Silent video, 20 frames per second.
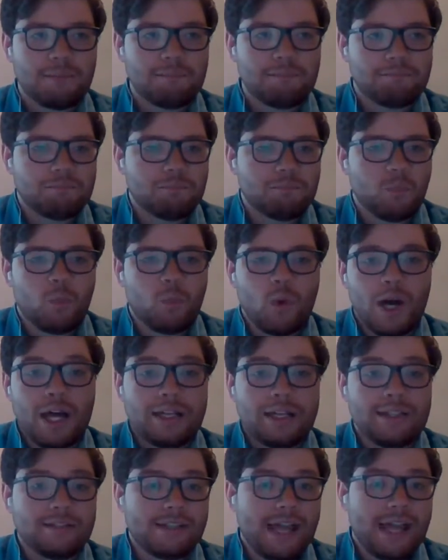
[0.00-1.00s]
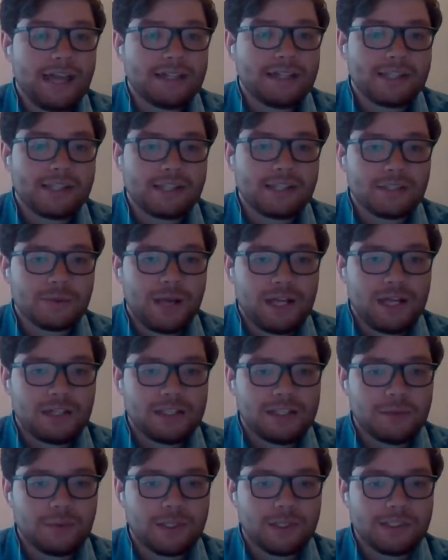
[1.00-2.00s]
what
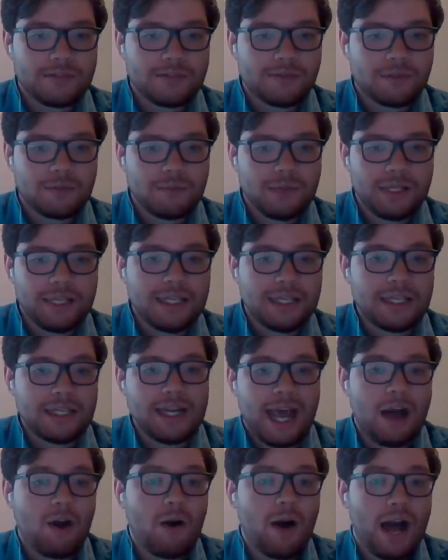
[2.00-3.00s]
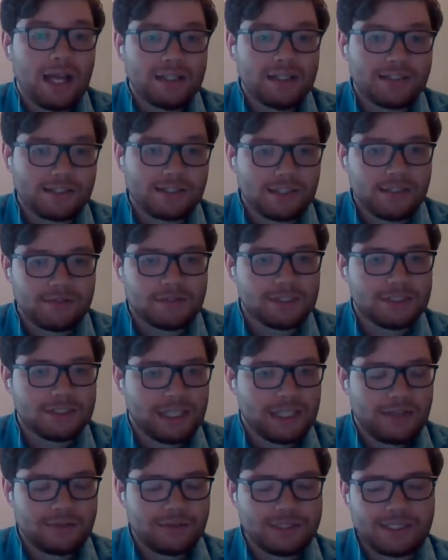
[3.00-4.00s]
asexuality was for me and how I discovered that
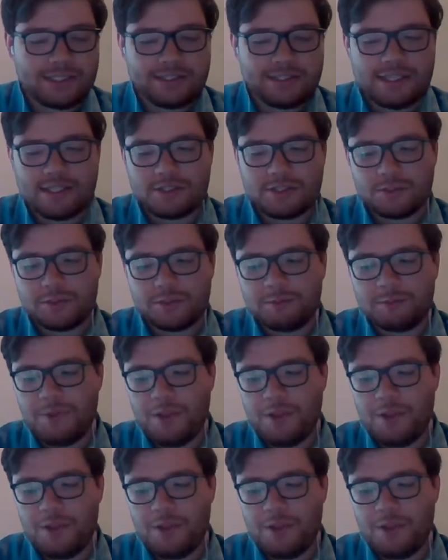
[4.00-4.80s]
I was asexual.